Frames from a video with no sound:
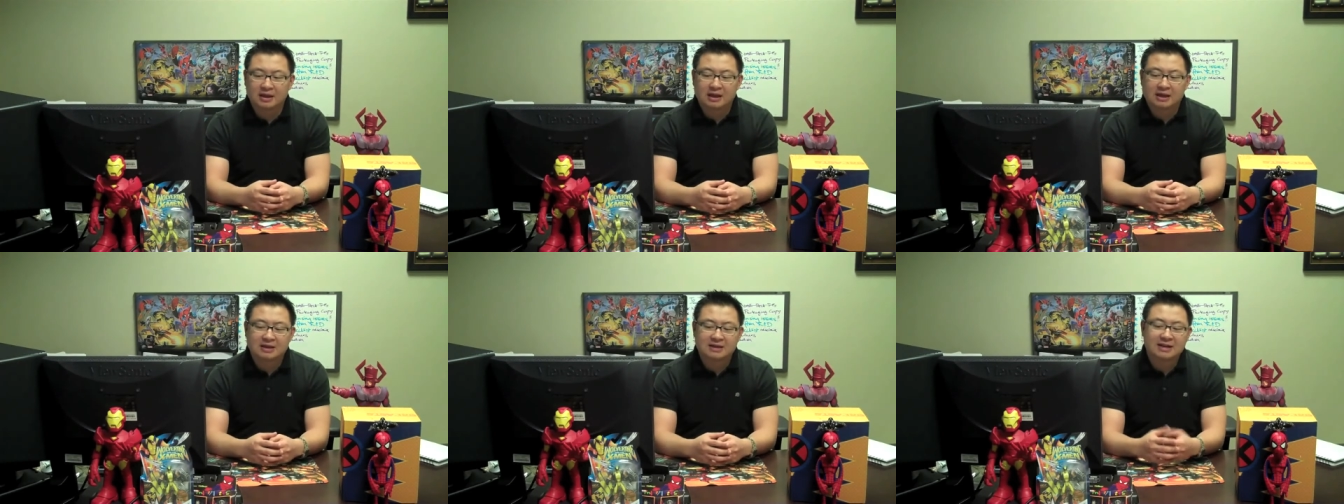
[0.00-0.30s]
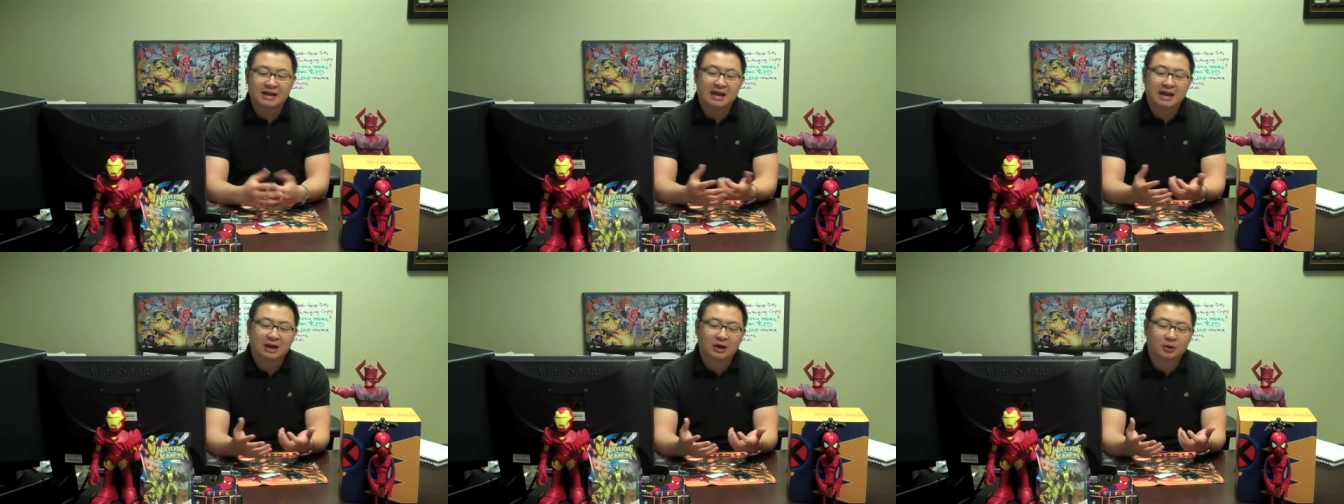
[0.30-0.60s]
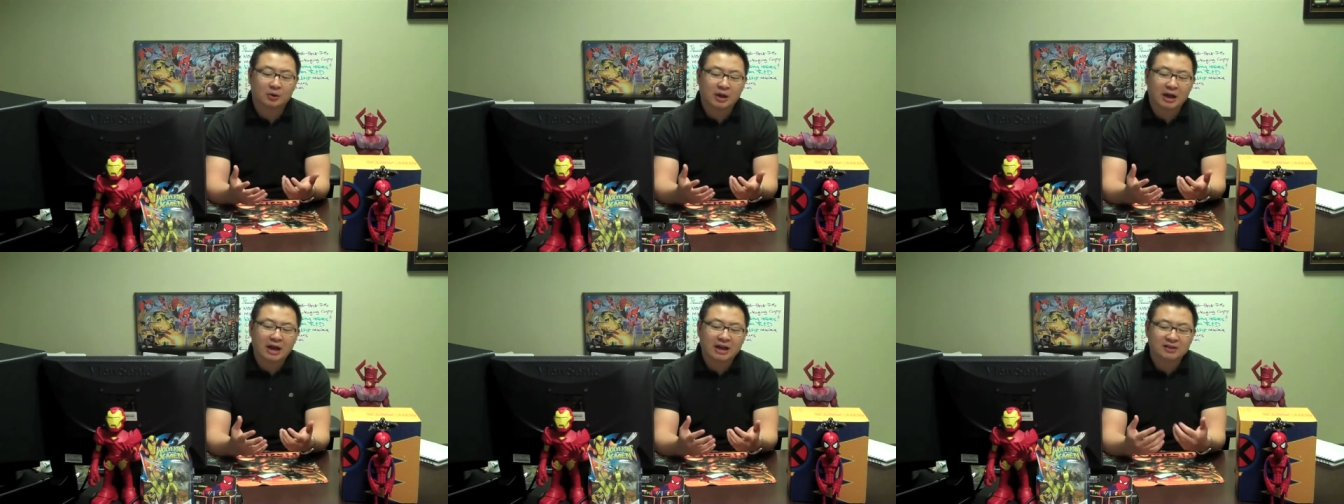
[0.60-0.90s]

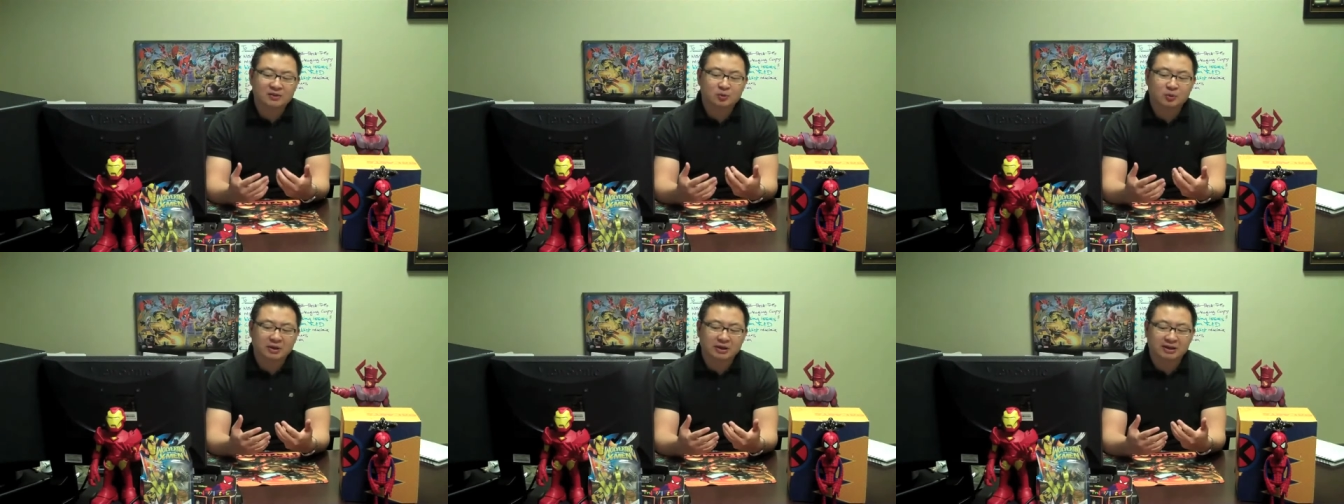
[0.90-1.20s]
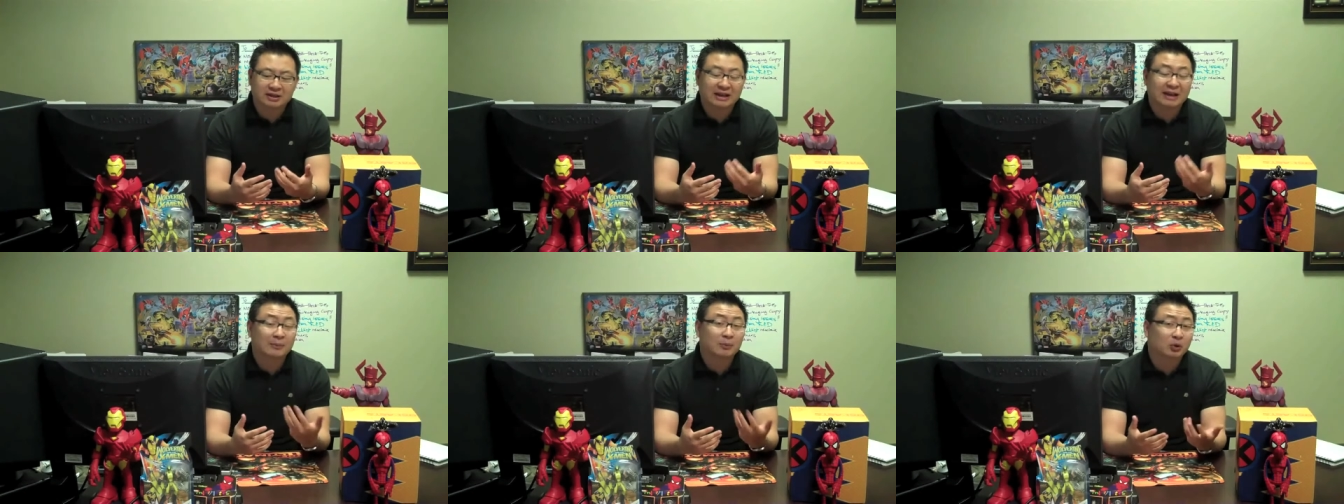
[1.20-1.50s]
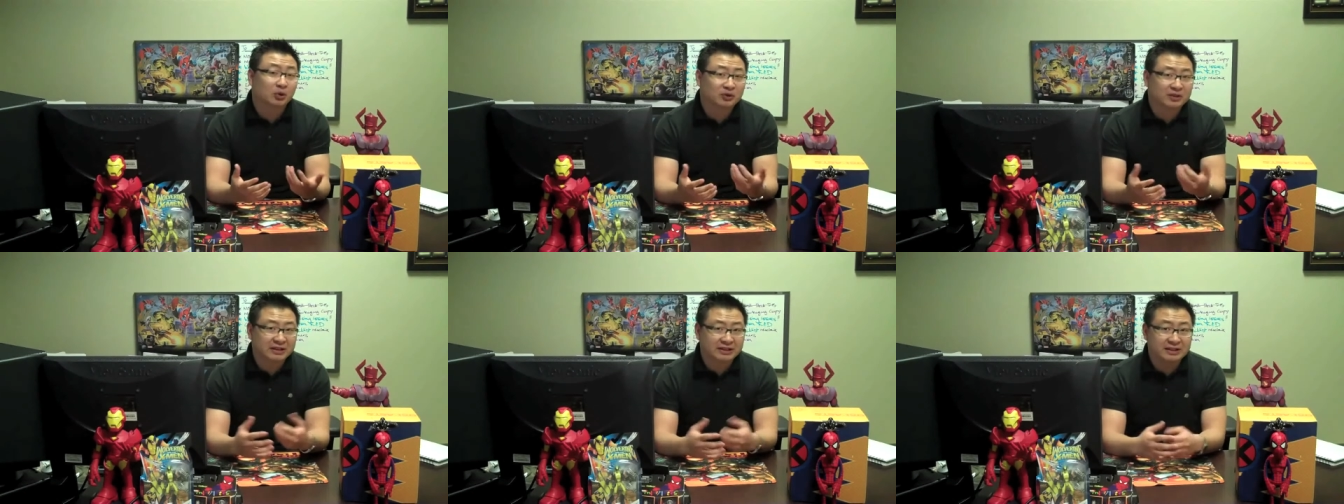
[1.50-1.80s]
Now, as we get
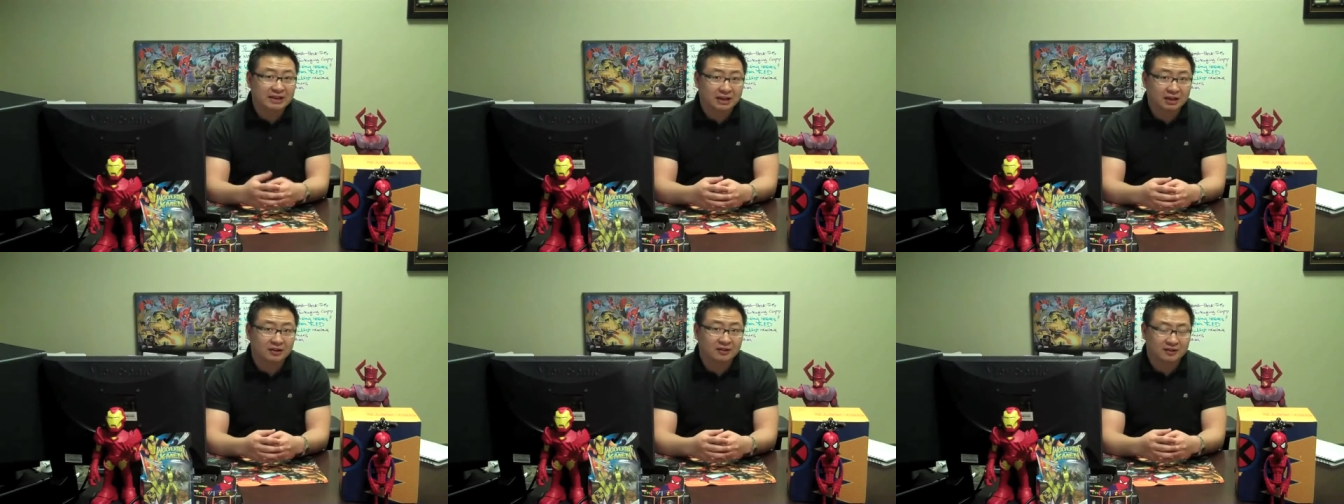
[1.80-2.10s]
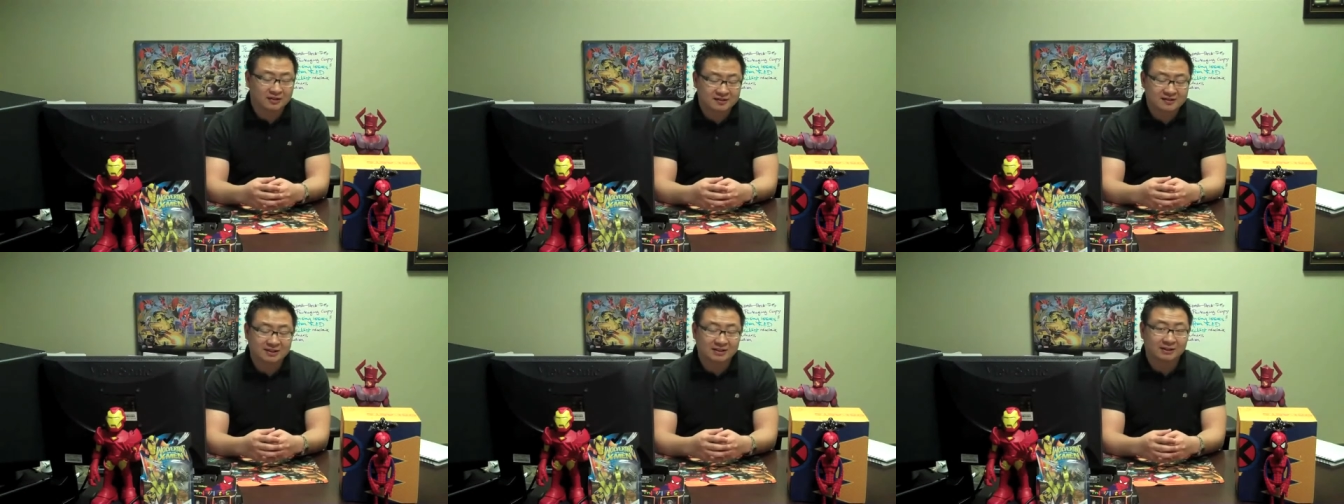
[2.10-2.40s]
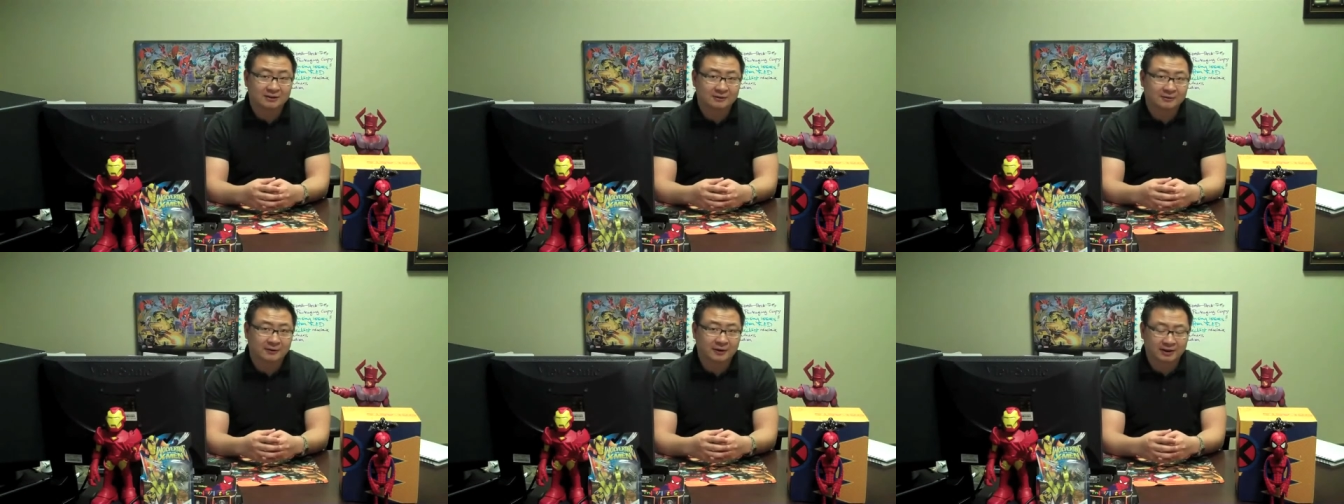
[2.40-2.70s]
more details and
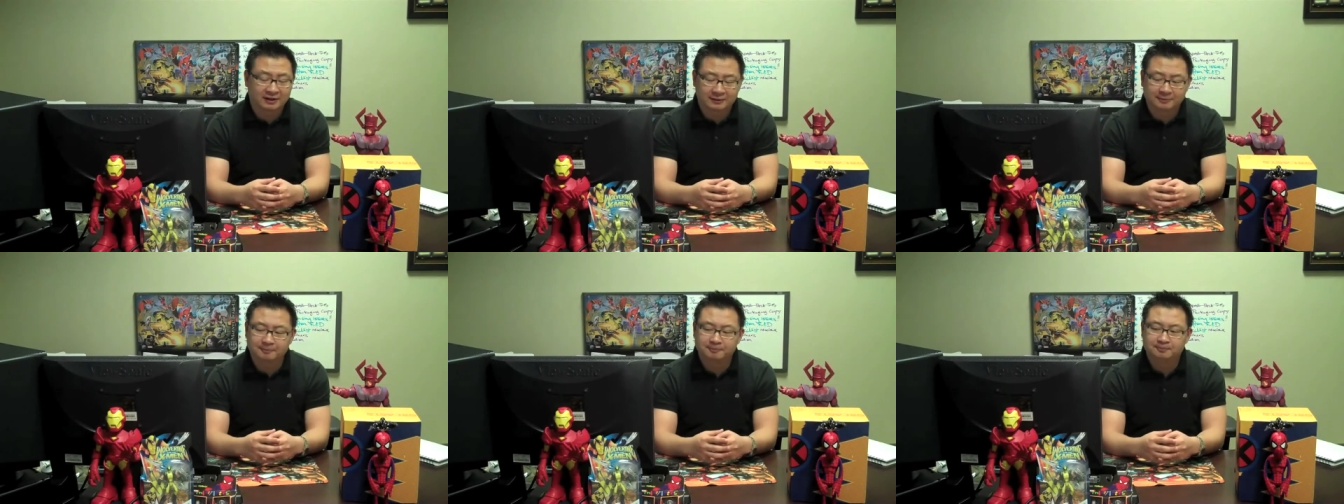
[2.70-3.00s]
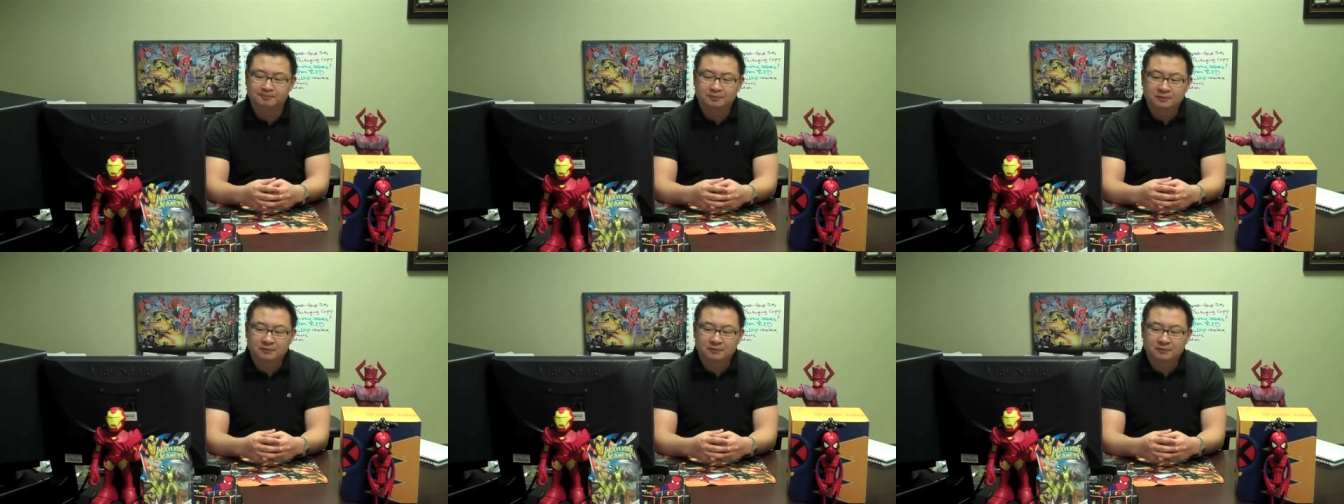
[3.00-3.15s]
solidify them,